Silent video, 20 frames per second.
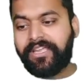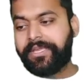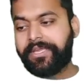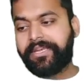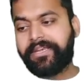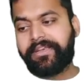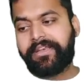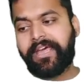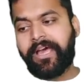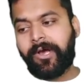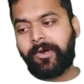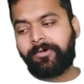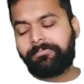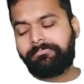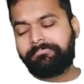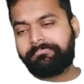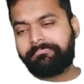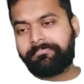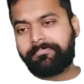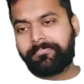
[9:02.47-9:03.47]
Now
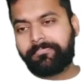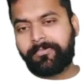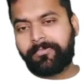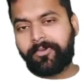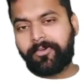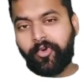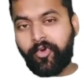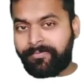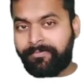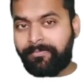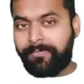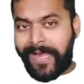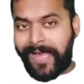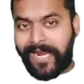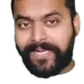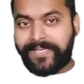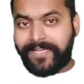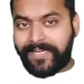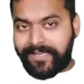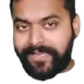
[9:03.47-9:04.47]
good
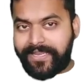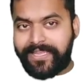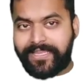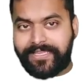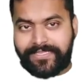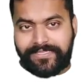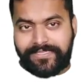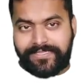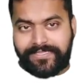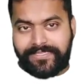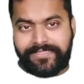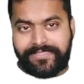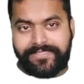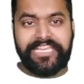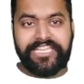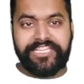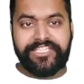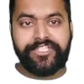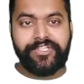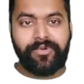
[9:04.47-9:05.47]
part is
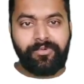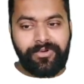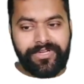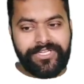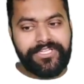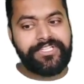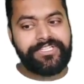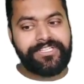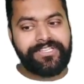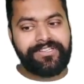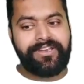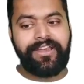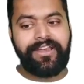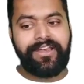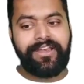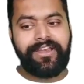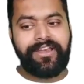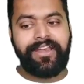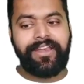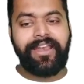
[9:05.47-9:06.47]
each question
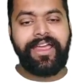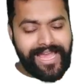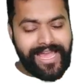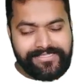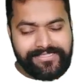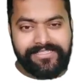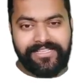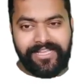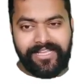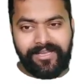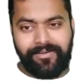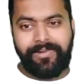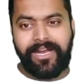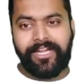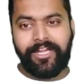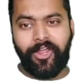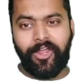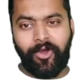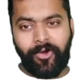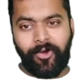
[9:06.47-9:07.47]
has this
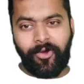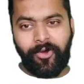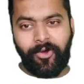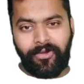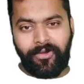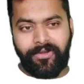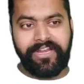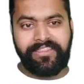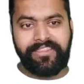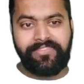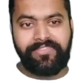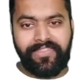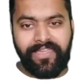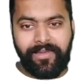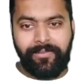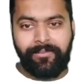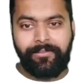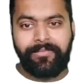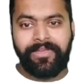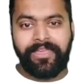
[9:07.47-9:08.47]
command already in
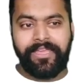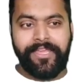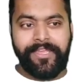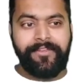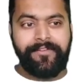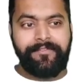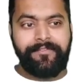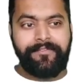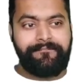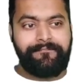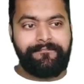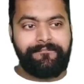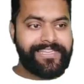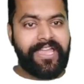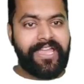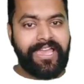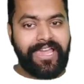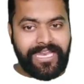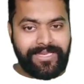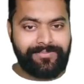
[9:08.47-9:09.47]
them which
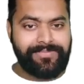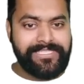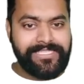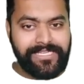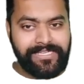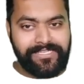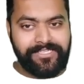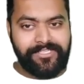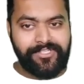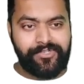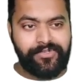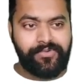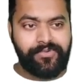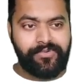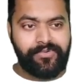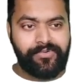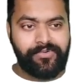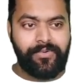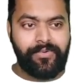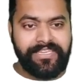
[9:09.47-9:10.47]
helps us to
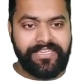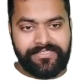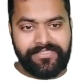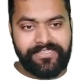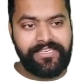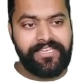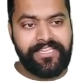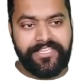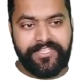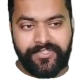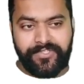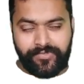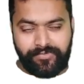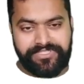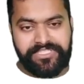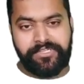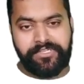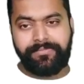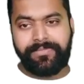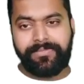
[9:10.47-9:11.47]
easily
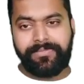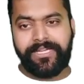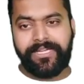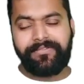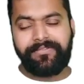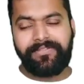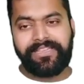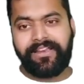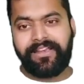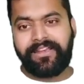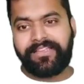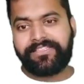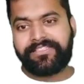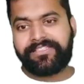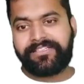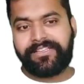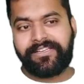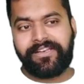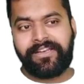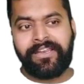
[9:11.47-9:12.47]
switch between the
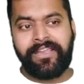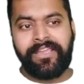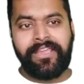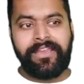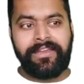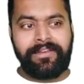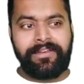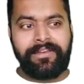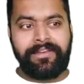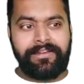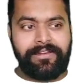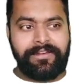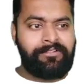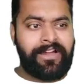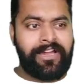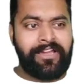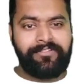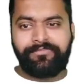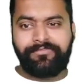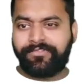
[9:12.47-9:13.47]
cluster. Now
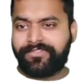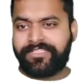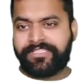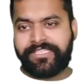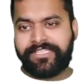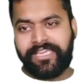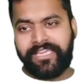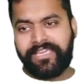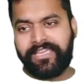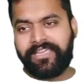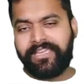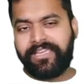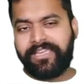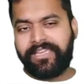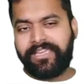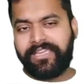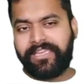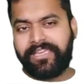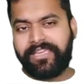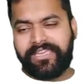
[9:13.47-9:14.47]
I would say
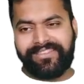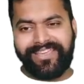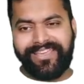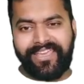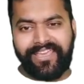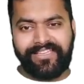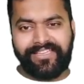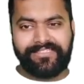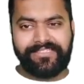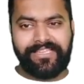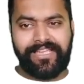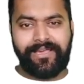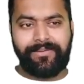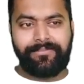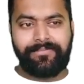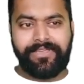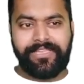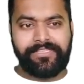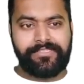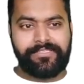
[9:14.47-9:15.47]
in the
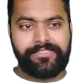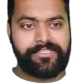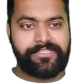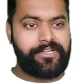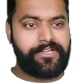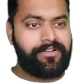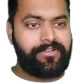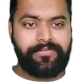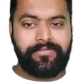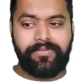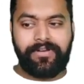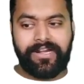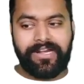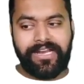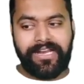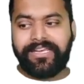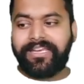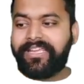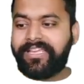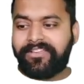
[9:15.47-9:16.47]
exam instead of
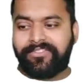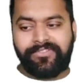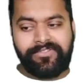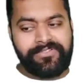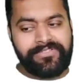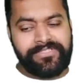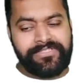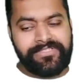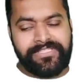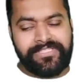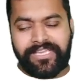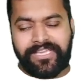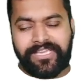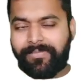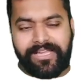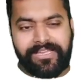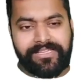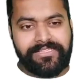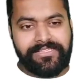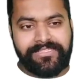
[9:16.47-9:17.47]
running those
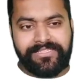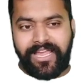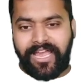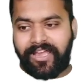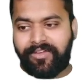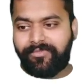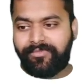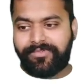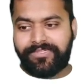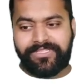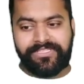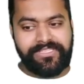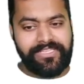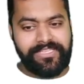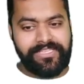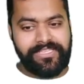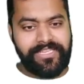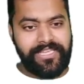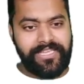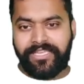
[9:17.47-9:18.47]
commands I would
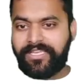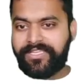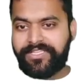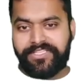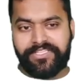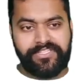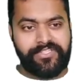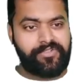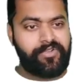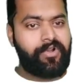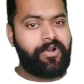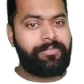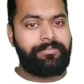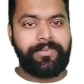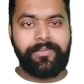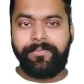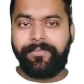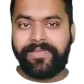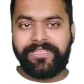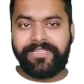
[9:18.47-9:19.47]
say just
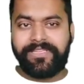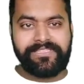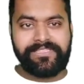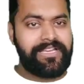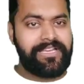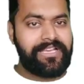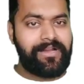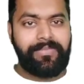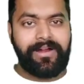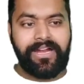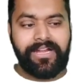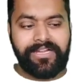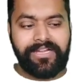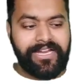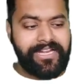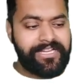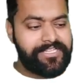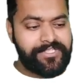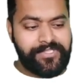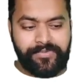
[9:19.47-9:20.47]
copy paste the command
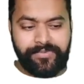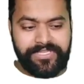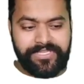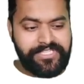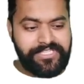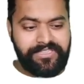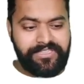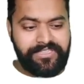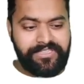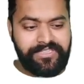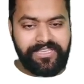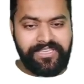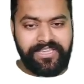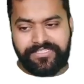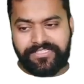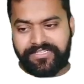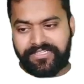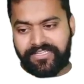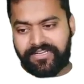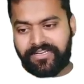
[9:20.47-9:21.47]
and switch the
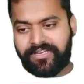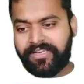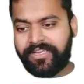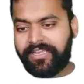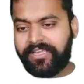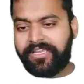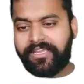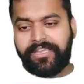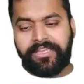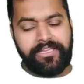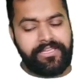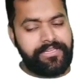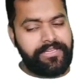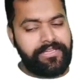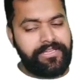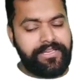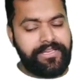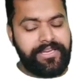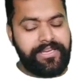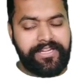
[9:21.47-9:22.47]
cluster.
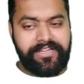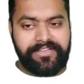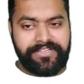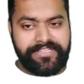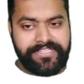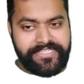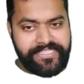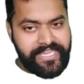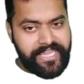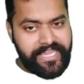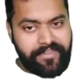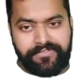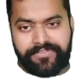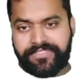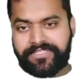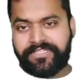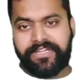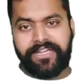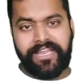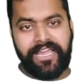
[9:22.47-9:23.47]
It
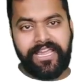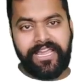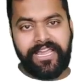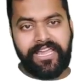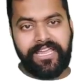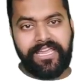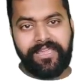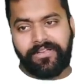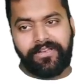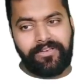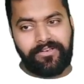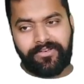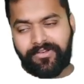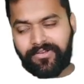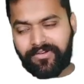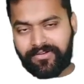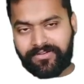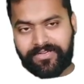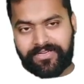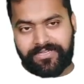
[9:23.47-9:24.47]
saves time a
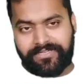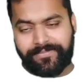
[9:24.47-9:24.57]
lot.